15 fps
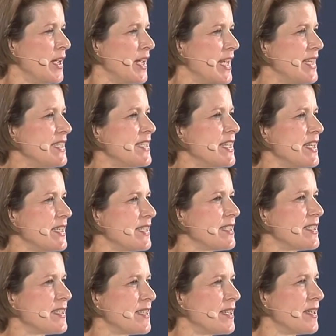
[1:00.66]
Is
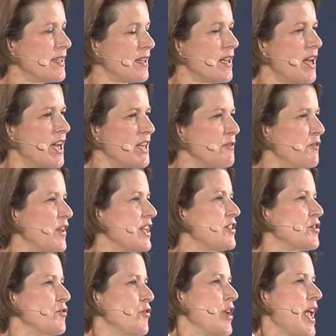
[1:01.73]
this an
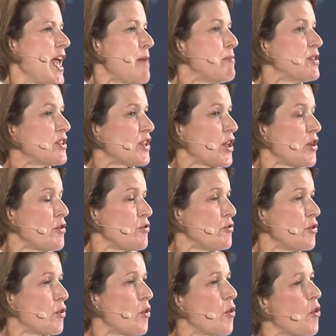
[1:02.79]
inflationary episode
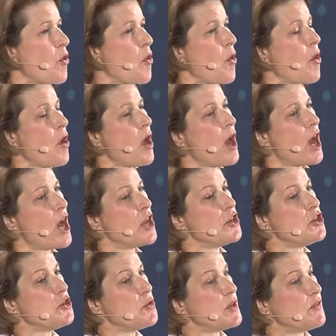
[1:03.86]
or a
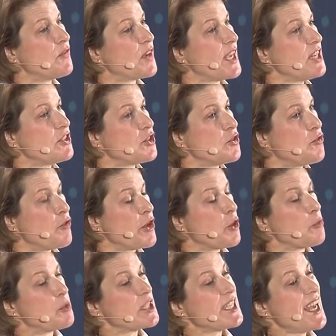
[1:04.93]
new inflationary
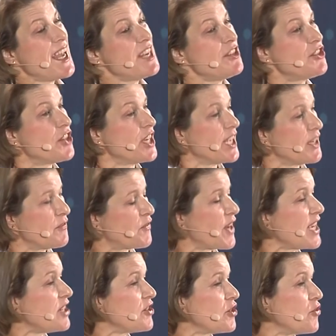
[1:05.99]
or potentially
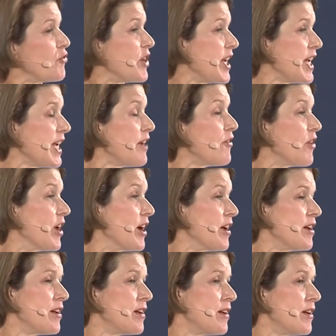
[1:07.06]
inflationary era?
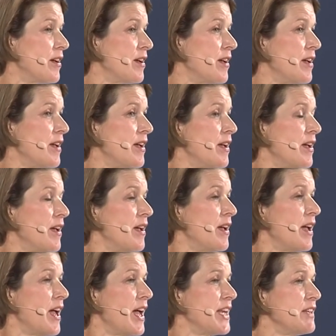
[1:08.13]

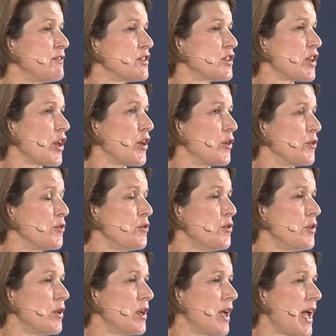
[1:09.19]
And if so,
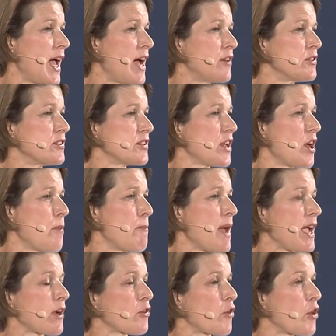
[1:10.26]
how does our
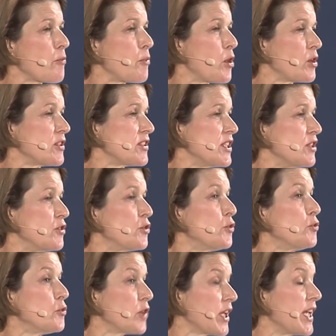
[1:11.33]
macro policy
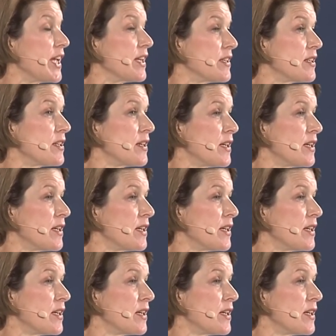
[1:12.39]
toolkit,